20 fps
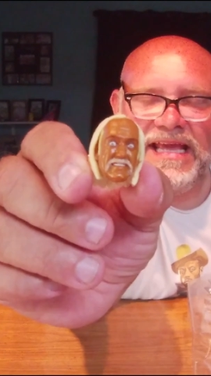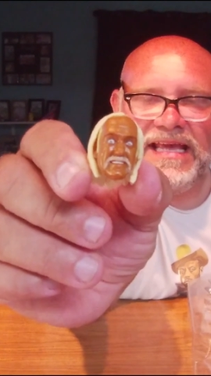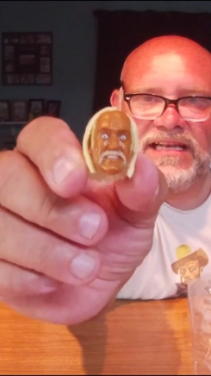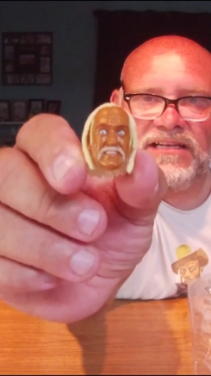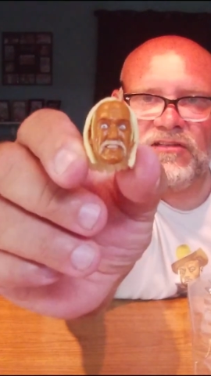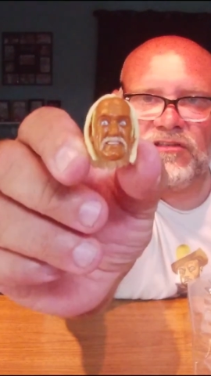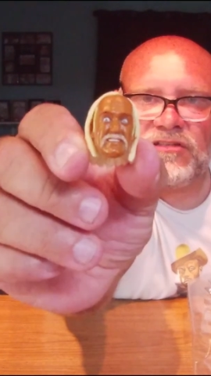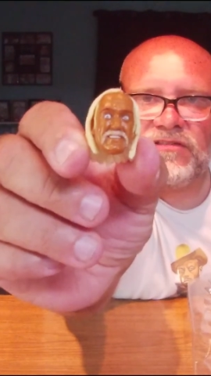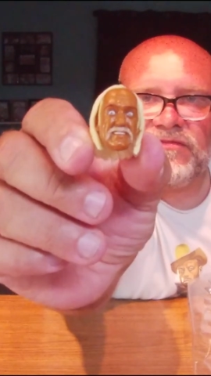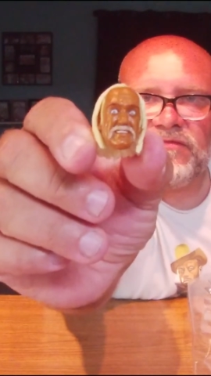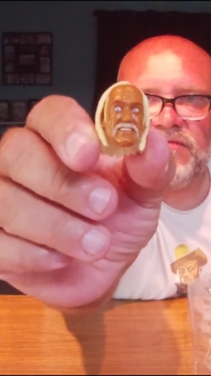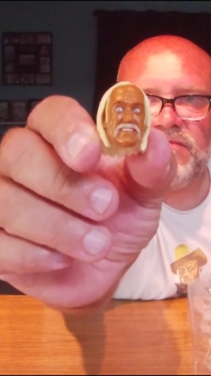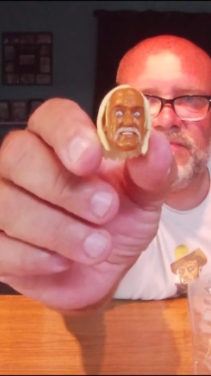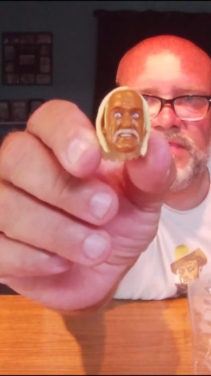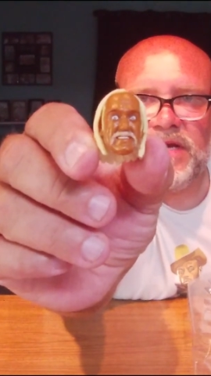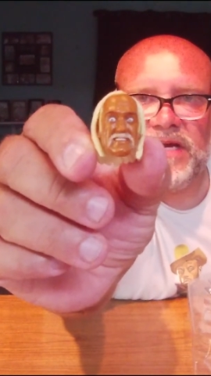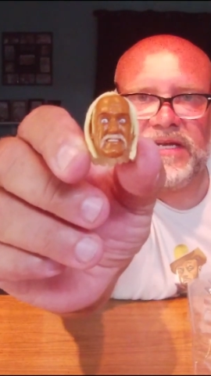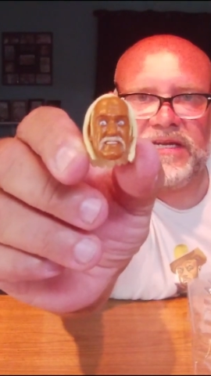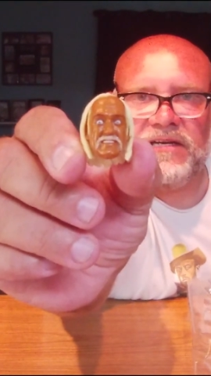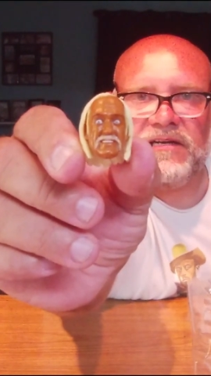head looks
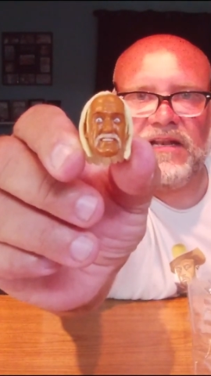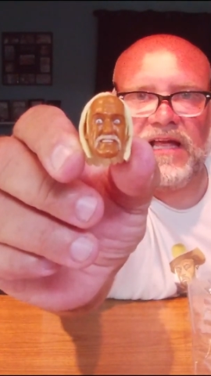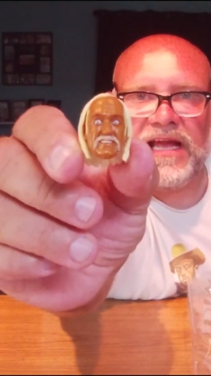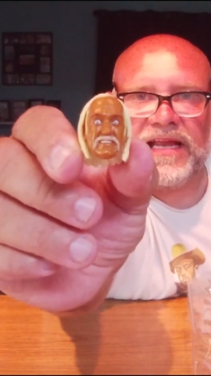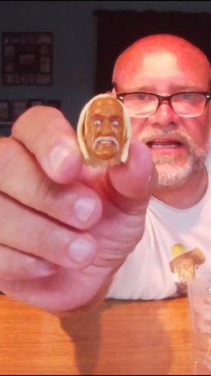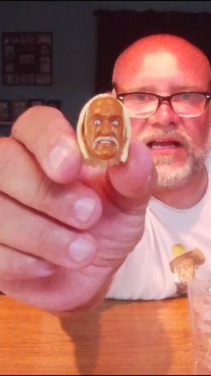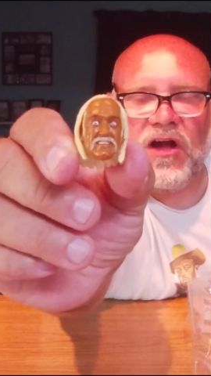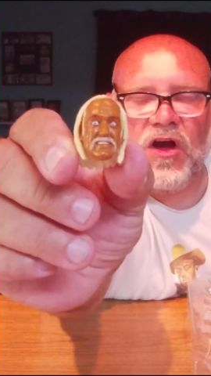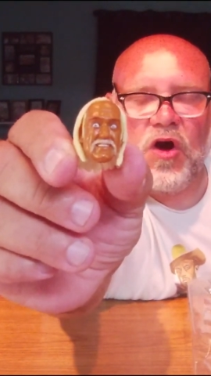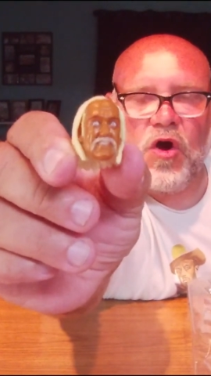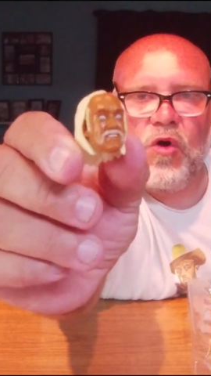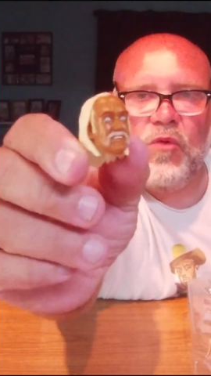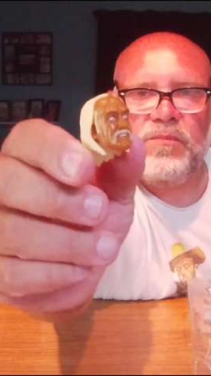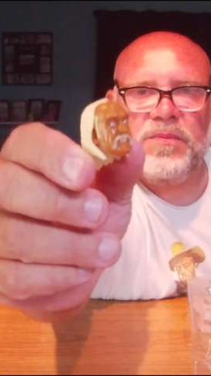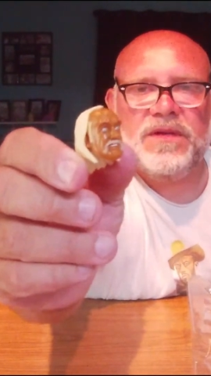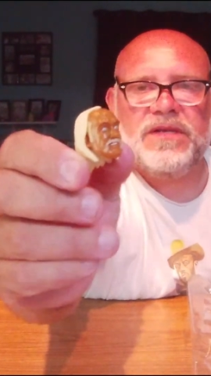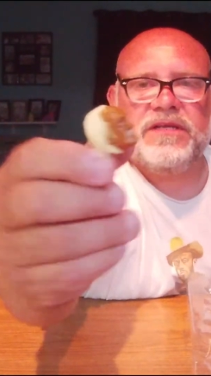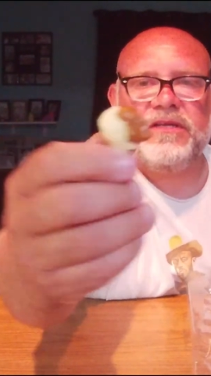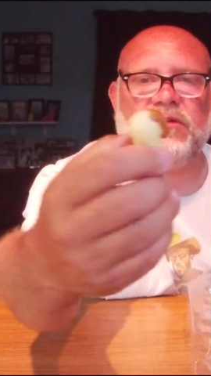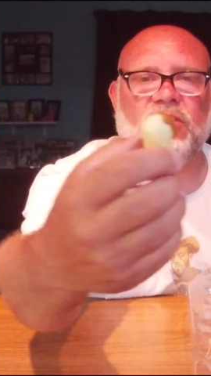familiar, like I
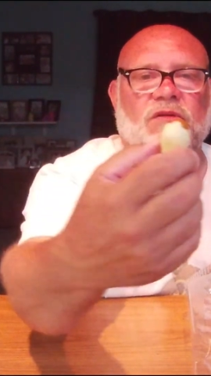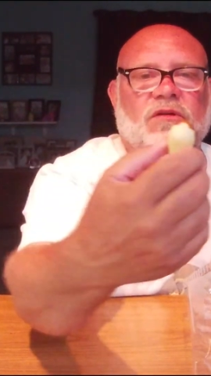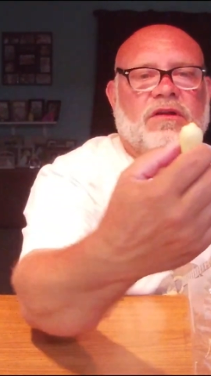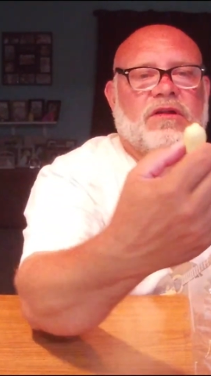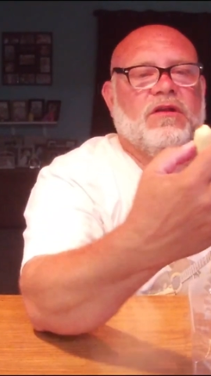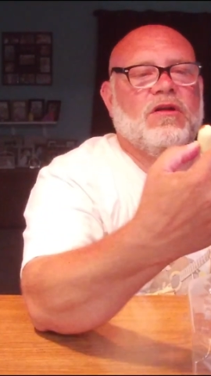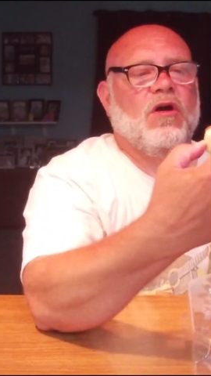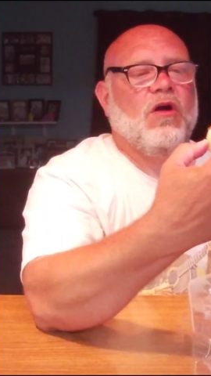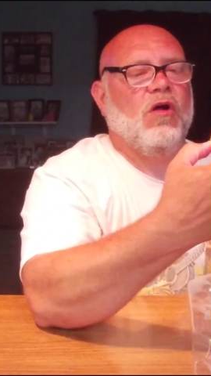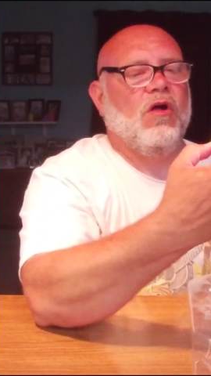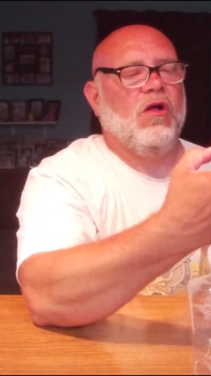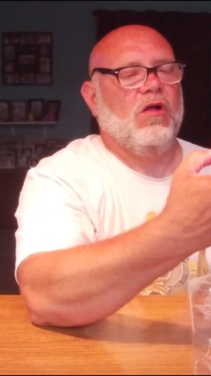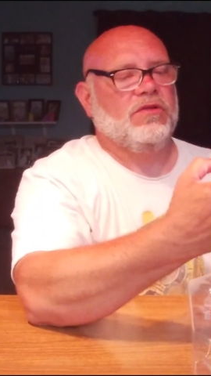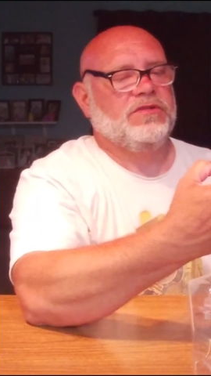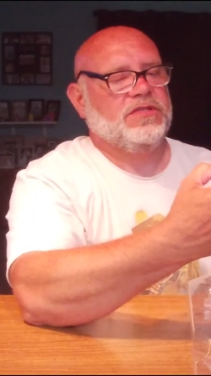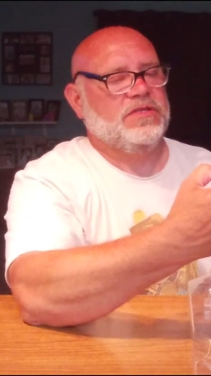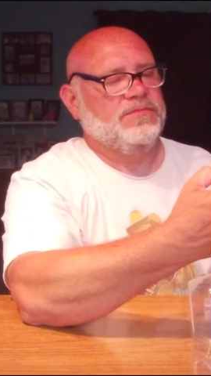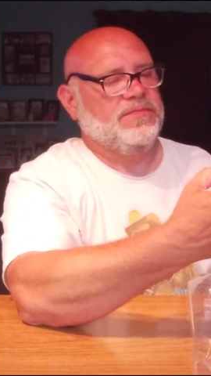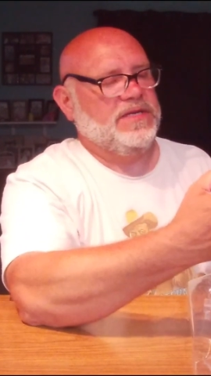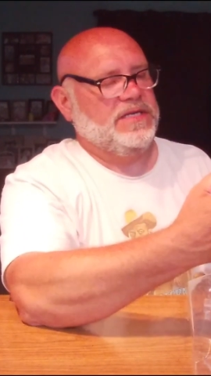opened it on an
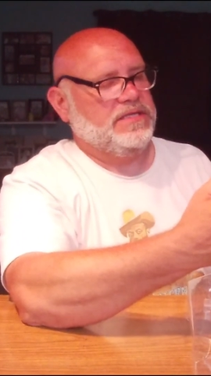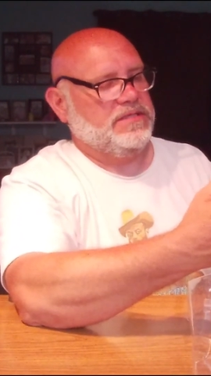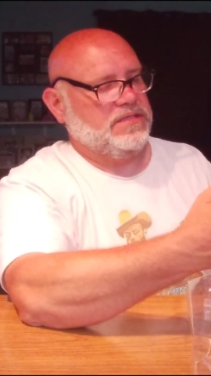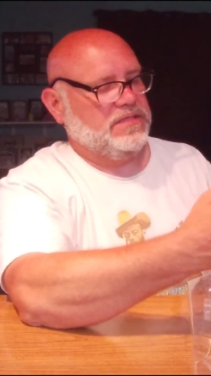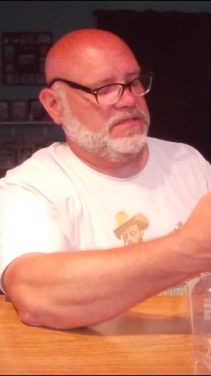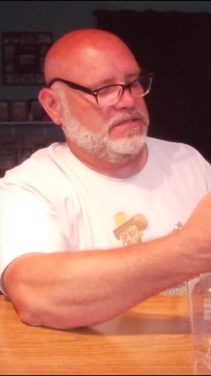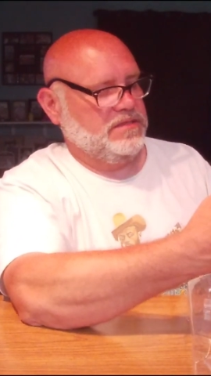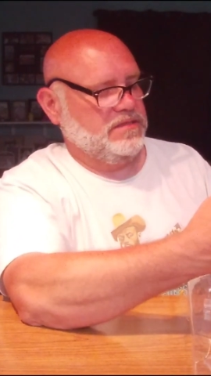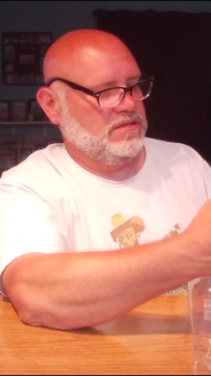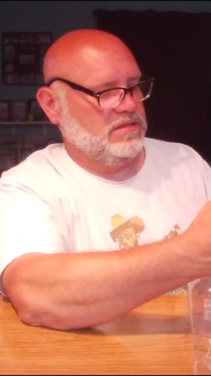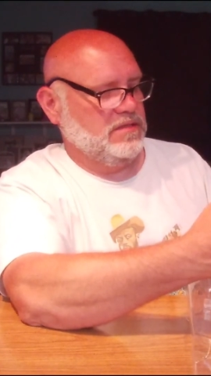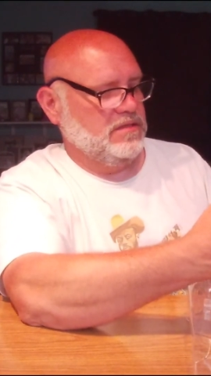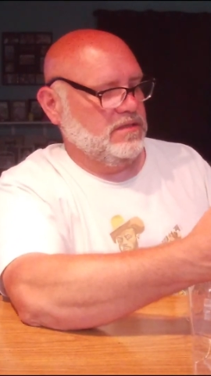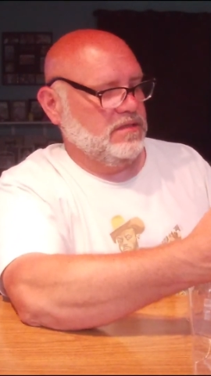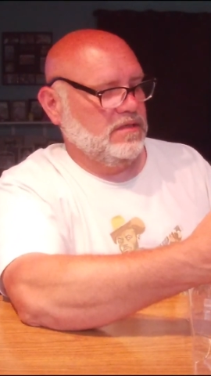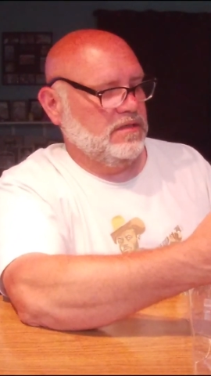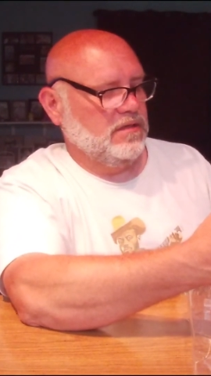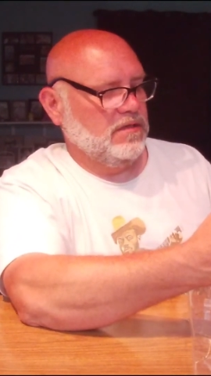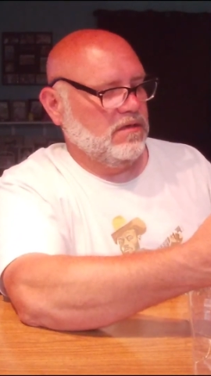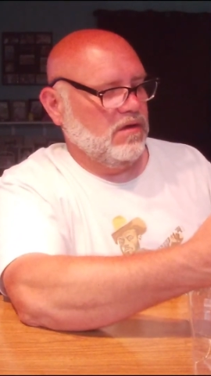Ultimate
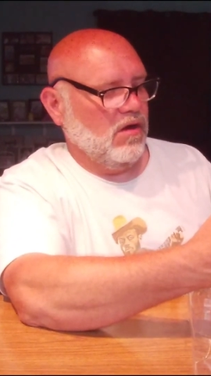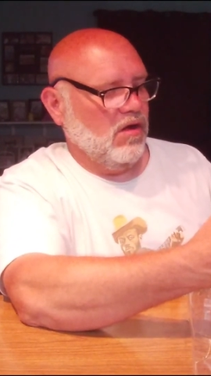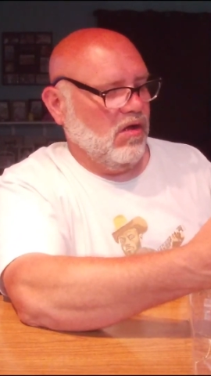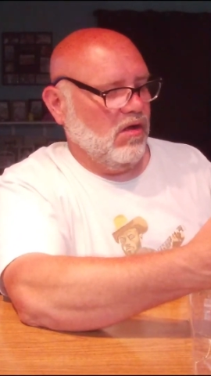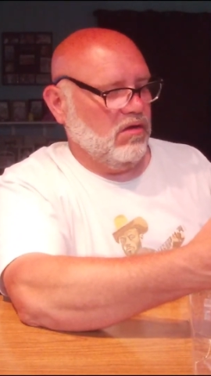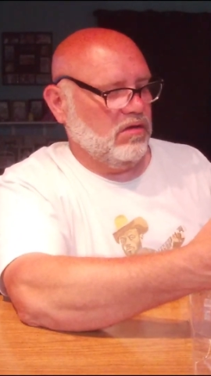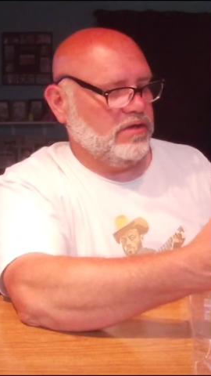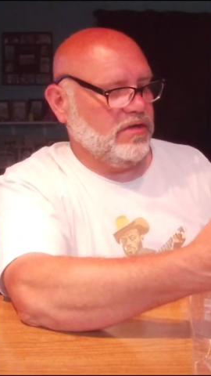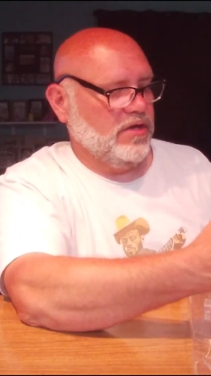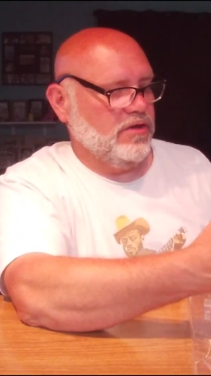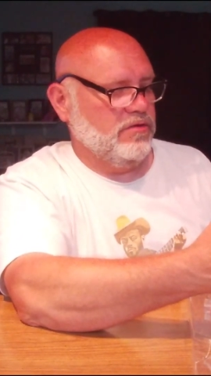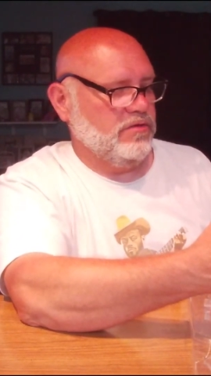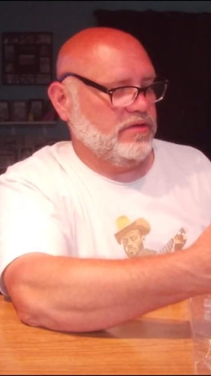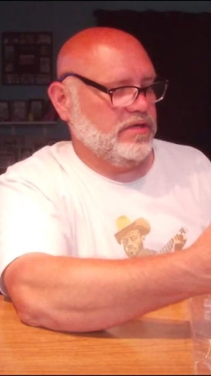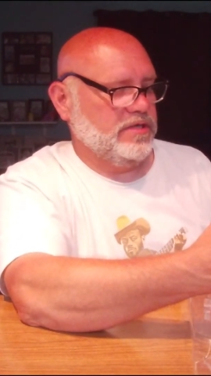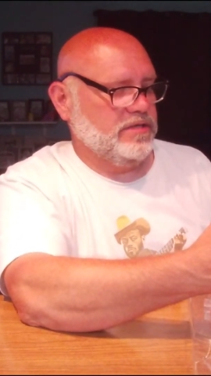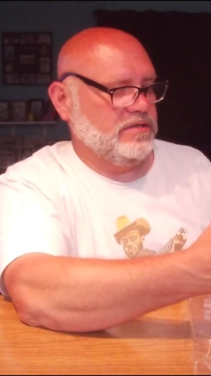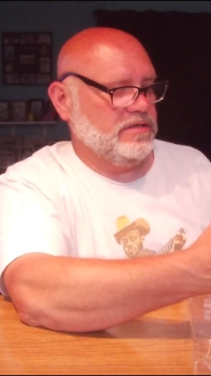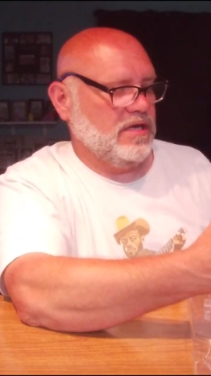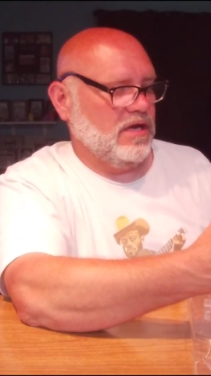Hulk
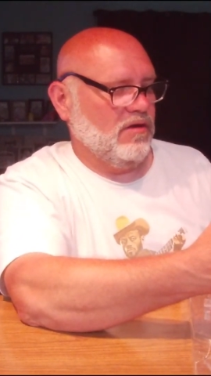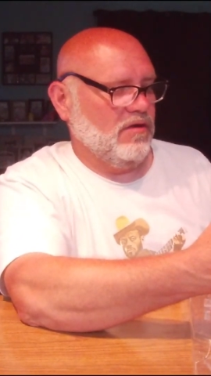Hogan.